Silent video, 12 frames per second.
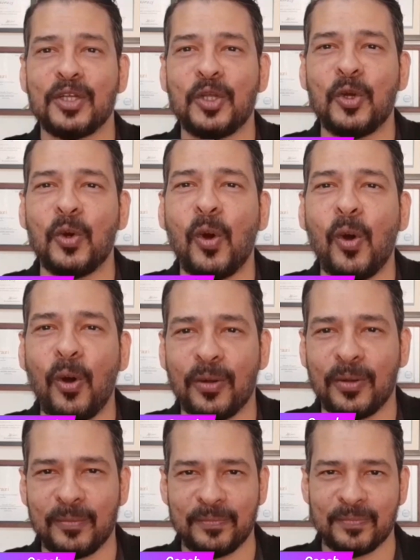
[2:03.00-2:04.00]
and I could go
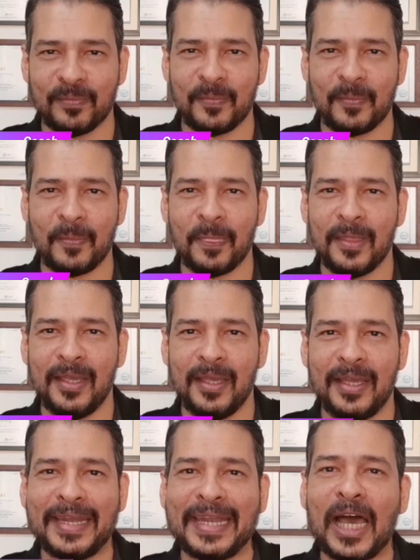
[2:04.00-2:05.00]
on.
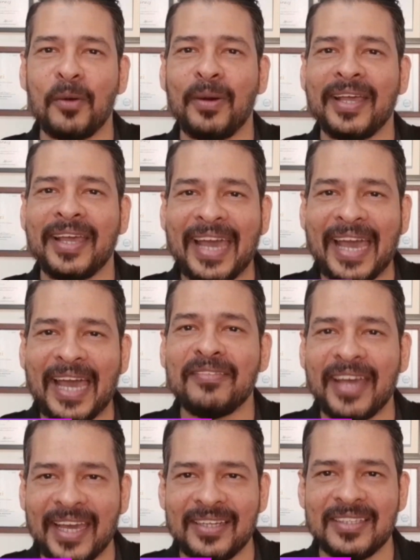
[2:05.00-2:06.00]
Now, I
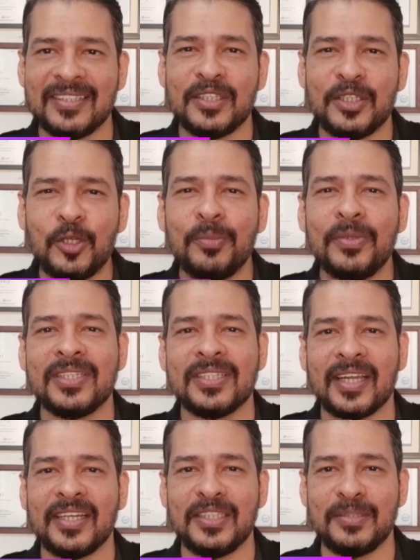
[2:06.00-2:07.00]
have added
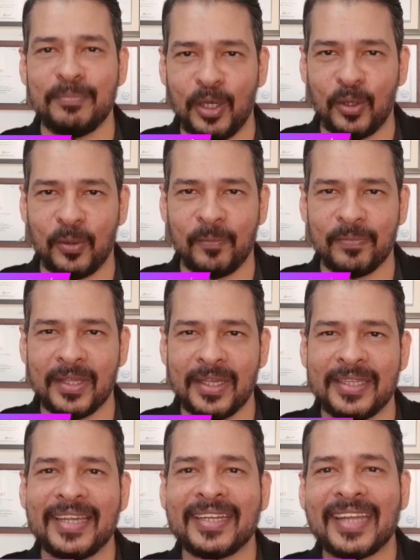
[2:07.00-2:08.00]
numerous studies below
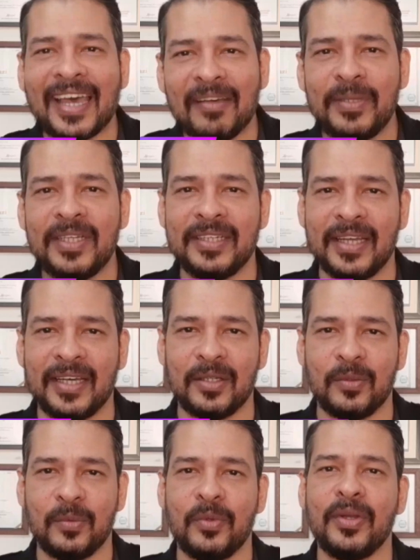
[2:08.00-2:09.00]
that have been
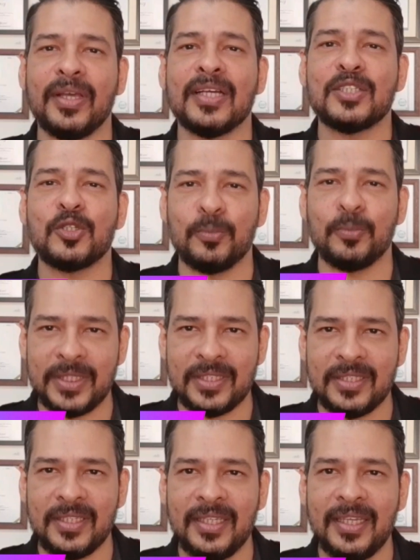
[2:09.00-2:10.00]
done with regards to
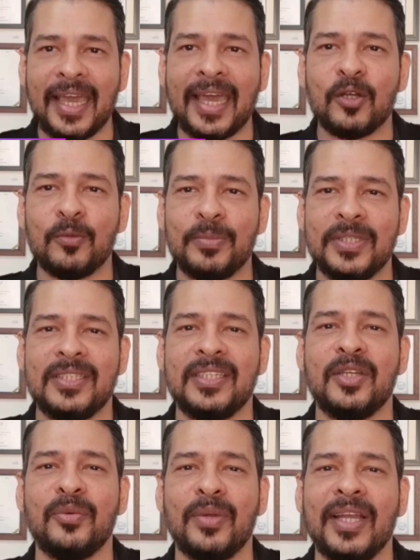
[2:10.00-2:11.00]
obesity and
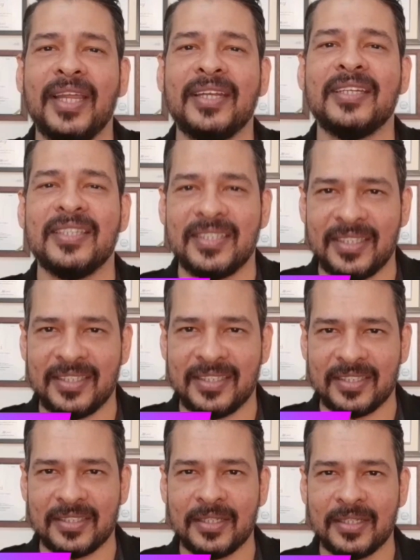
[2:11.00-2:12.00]
obesity-related
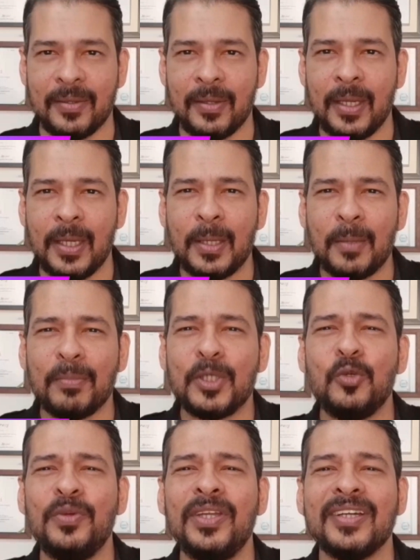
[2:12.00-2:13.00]
diseases.
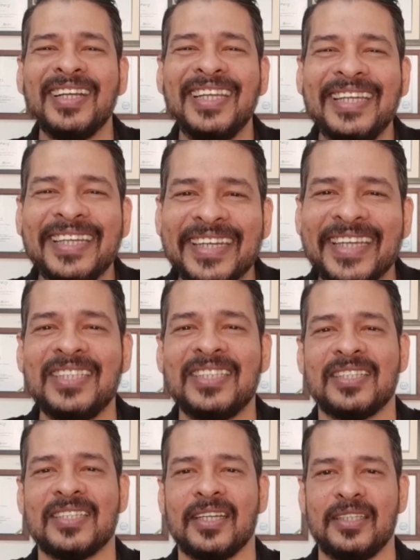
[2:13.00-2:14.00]
But do we really
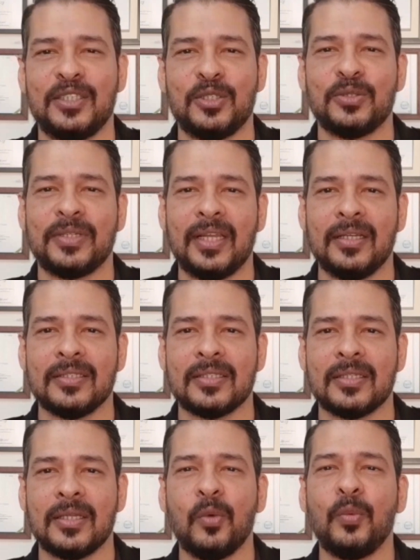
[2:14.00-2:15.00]
need studies to tell
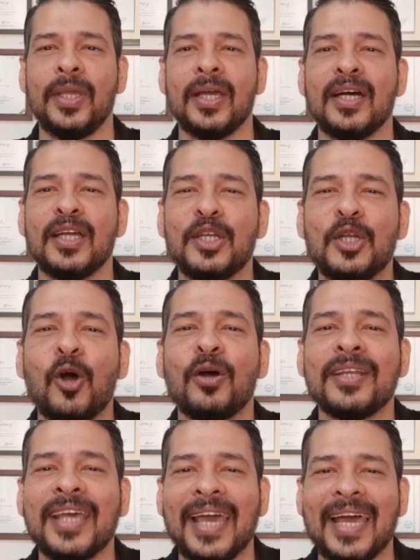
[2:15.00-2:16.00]
us we are
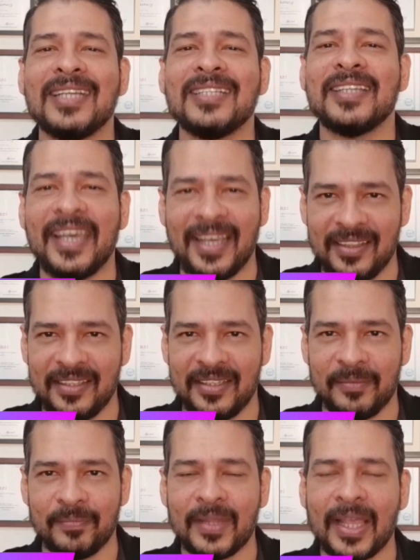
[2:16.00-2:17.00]
not as
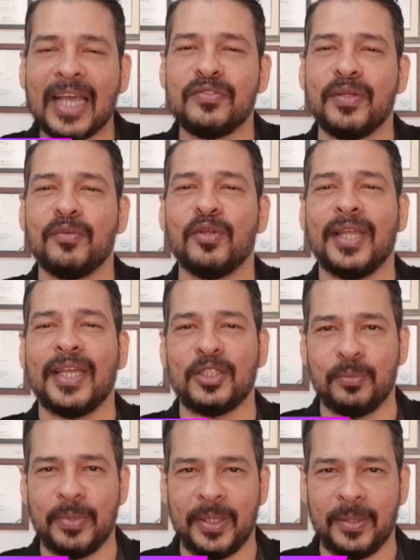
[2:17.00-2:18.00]
healthy as we would
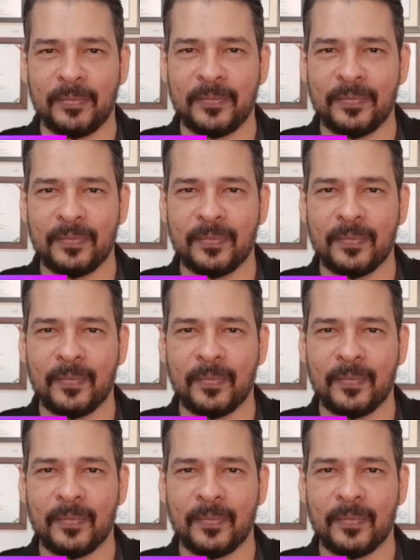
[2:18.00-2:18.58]
like to be?